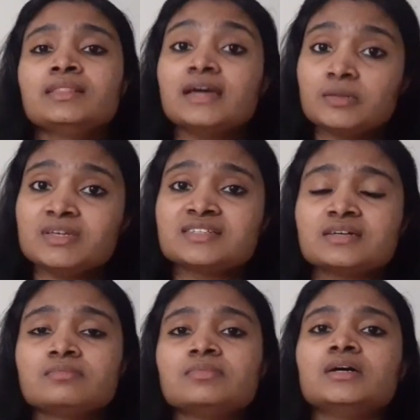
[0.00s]
There will be
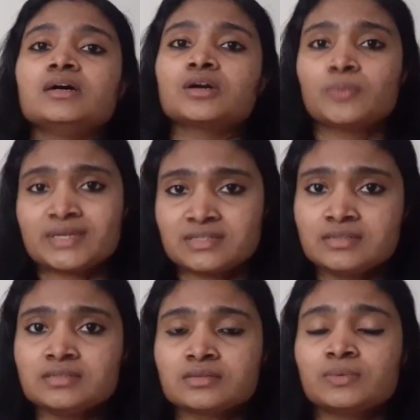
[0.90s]
some uh,
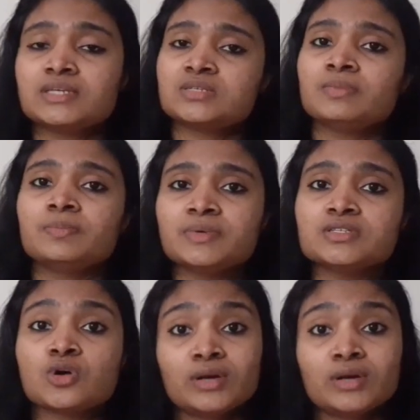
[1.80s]
questions, question papers,